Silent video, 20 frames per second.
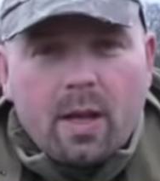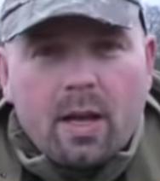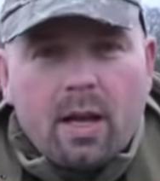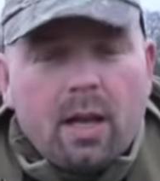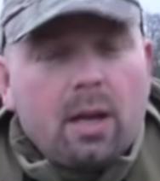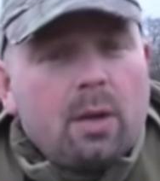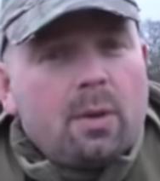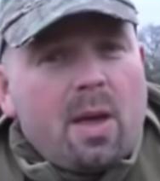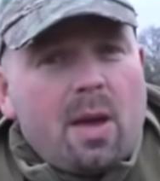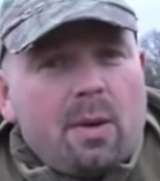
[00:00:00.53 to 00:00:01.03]

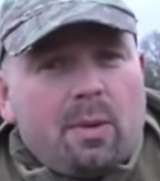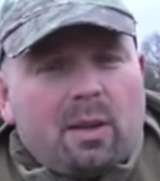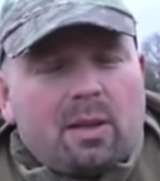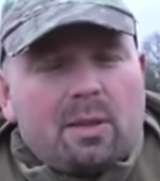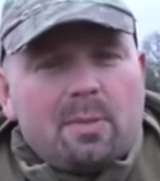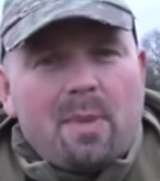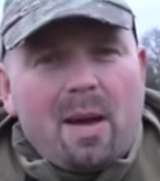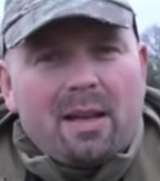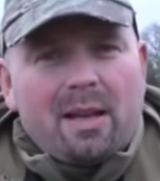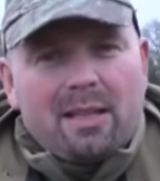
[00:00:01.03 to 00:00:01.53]
Hello there,
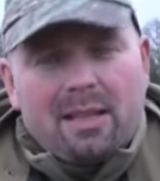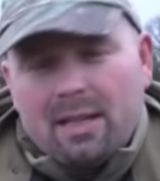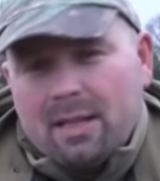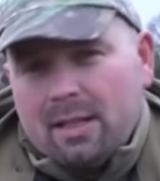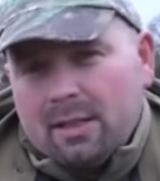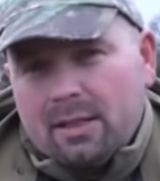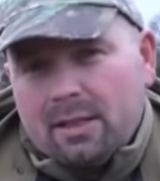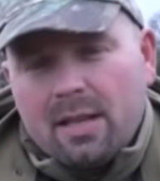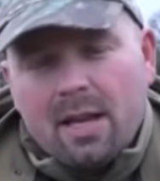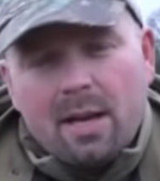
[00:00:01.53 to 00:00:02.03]
welcome back.
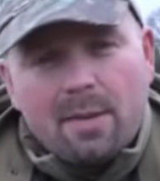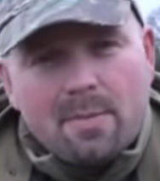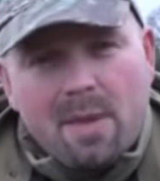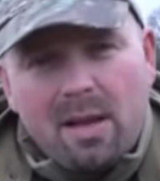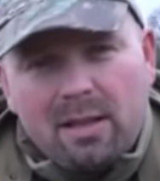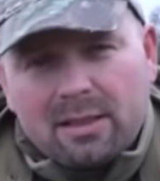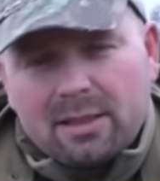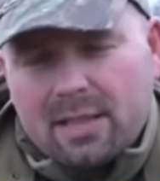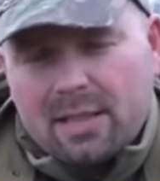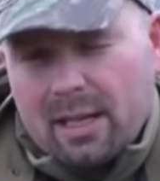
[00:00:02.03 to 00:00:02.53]
Today I'm
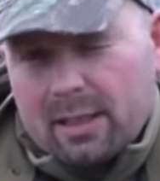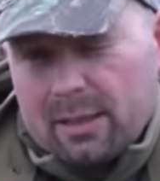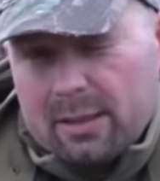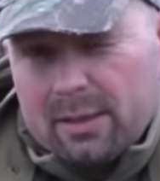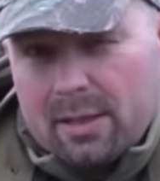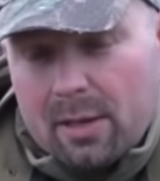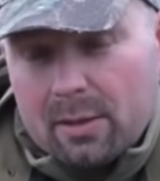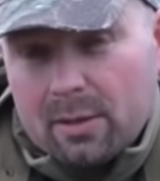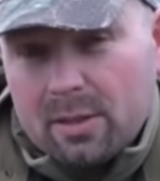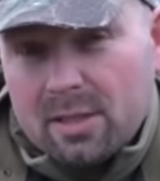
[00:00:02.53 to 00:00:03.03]
metal detecting
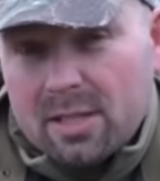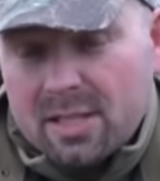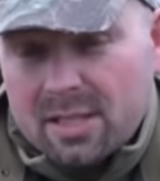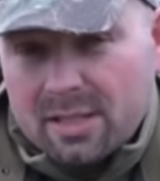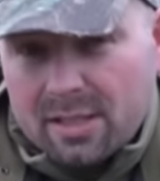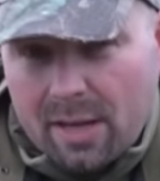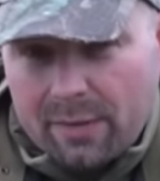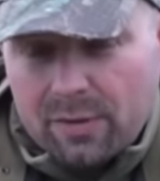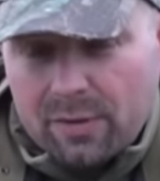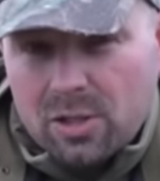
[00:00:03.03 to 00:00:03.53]
down in
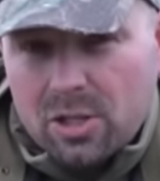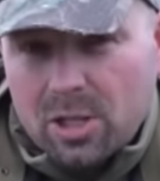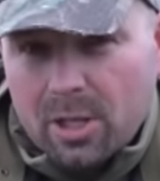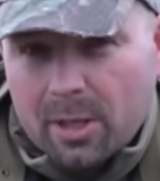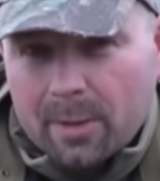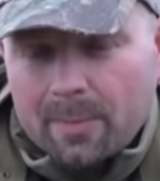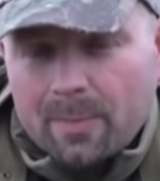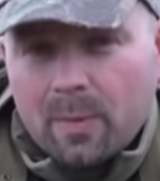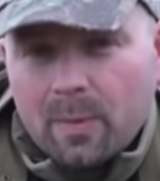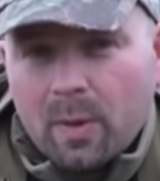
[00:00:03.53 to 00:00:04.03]

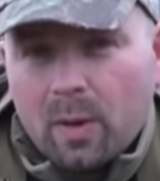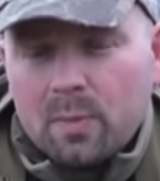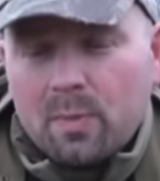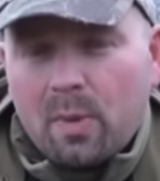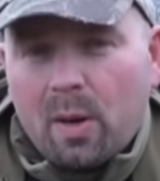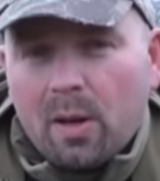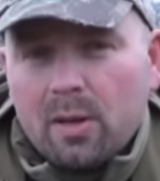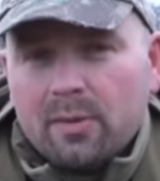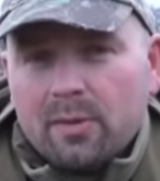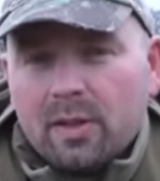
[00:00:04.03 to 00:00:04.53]
Staffordshire on
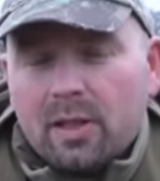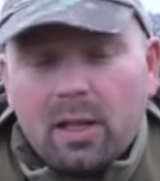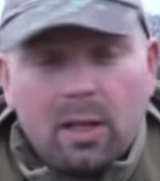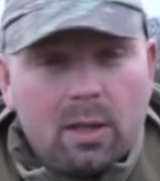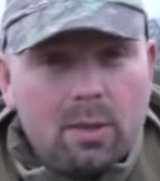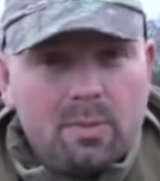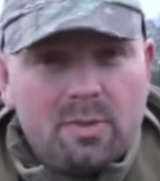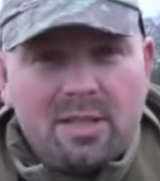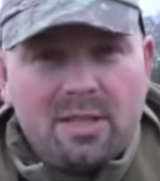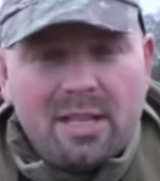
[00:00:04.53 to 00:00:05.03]
part of a
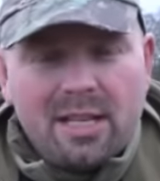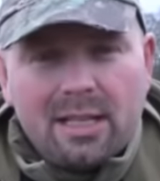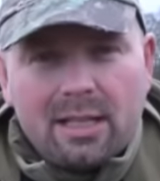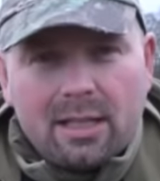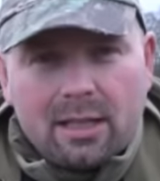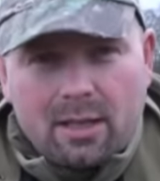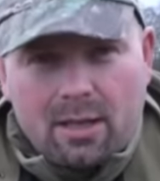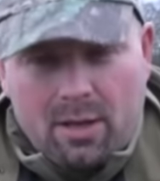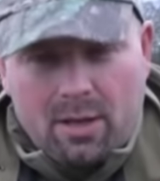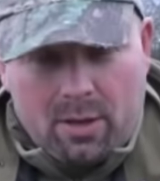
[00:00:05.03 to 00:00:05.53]
club dig
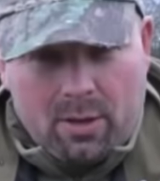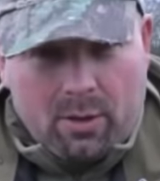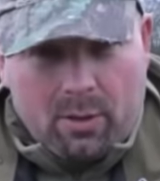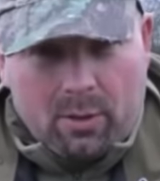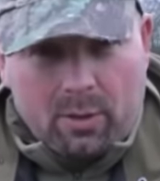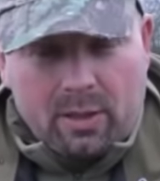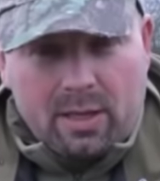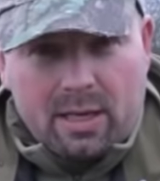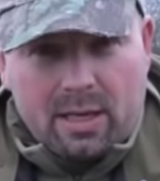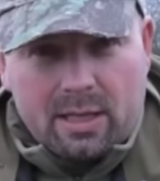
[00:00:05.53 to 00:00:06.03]

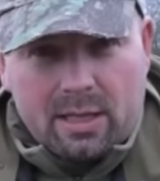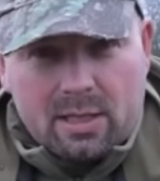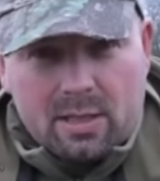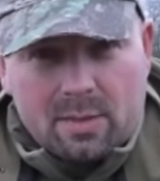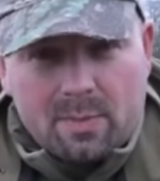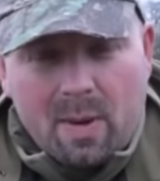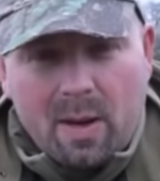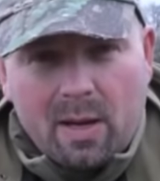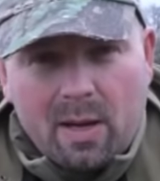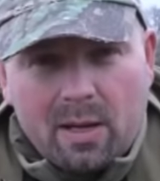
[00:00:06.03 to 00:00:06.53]

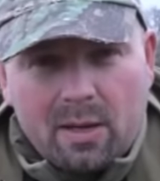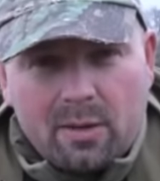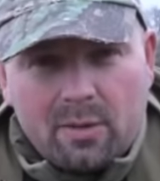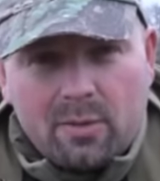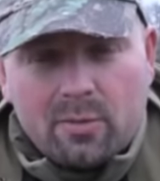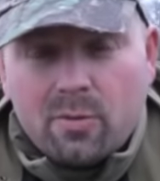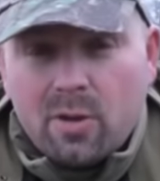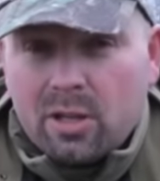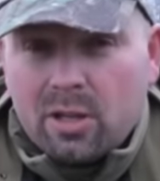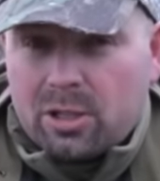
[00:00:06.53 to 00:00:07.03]
organised by
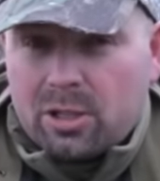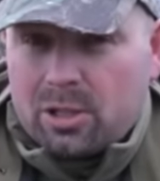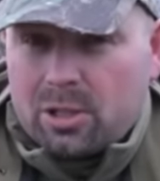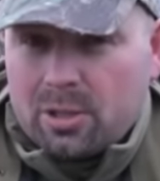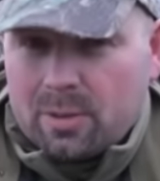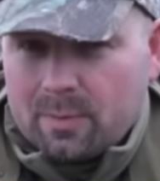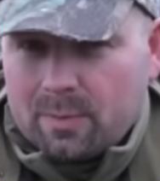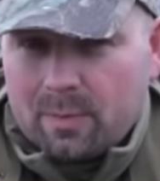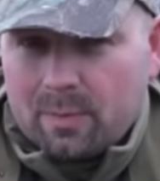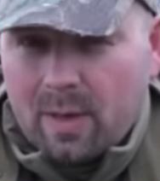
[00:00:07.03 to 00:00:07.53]
Rich.
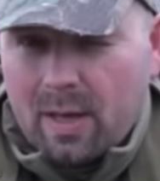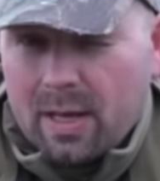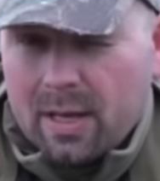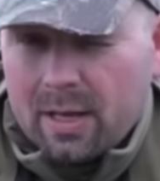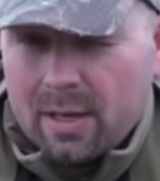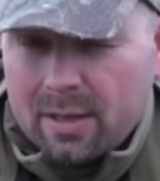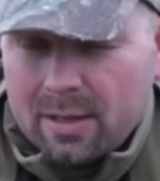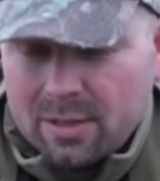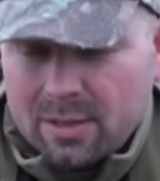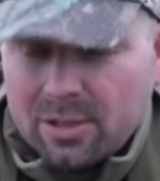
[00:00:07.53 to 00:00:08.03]

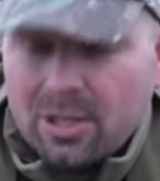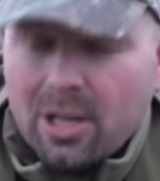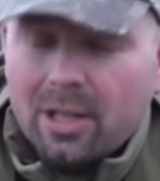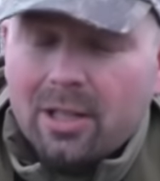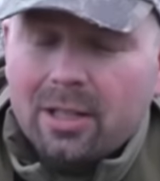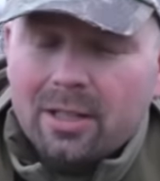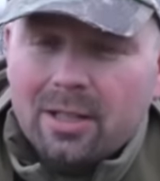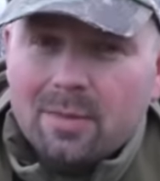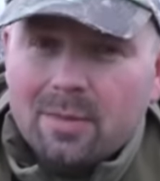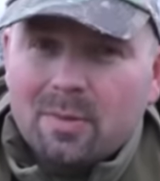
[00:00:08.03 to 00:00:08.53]
His
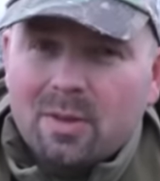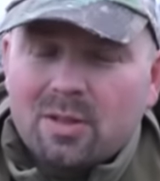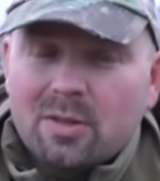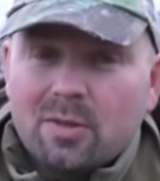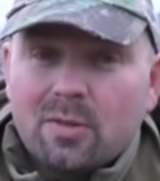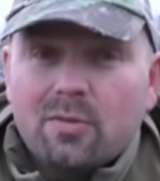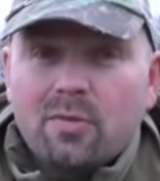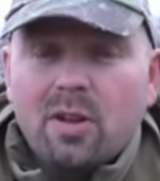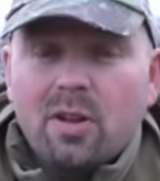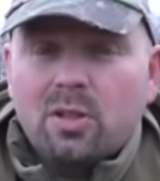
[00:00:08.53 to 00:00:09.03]
channel name is
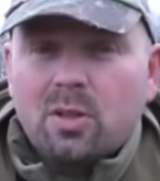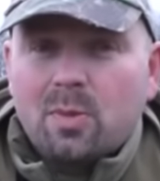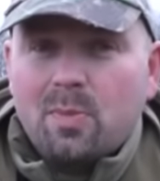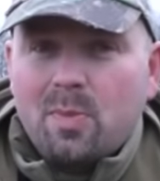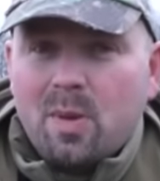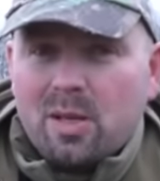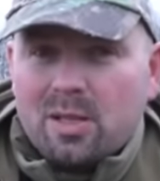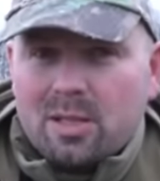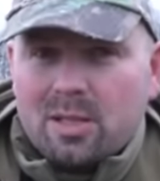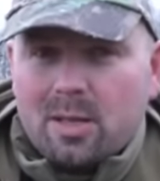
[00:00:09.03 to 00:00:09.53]

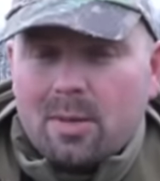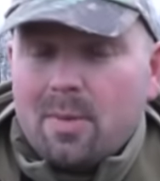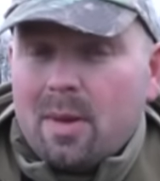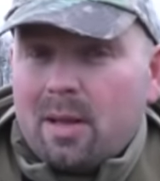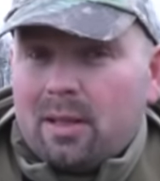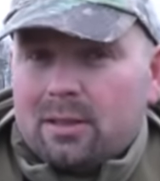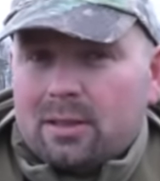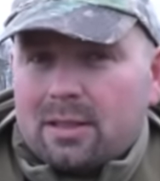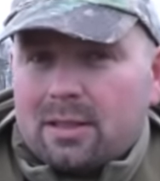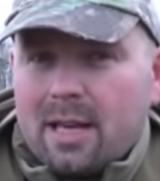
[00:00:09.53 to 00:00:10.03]
Richbiss
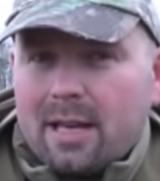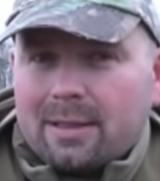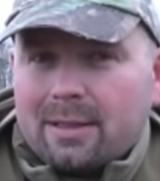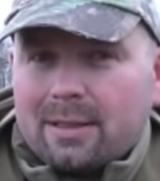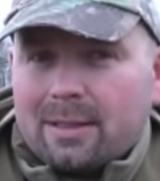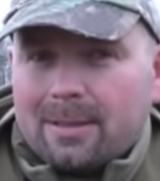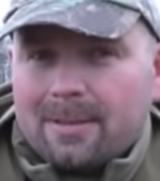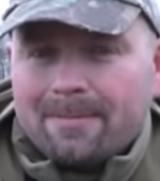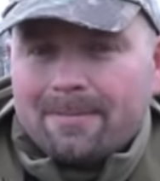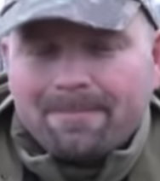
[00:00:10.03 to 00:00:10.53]
Metal
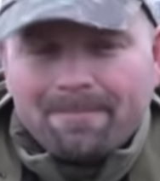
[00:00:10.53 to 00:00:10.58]
Detecting.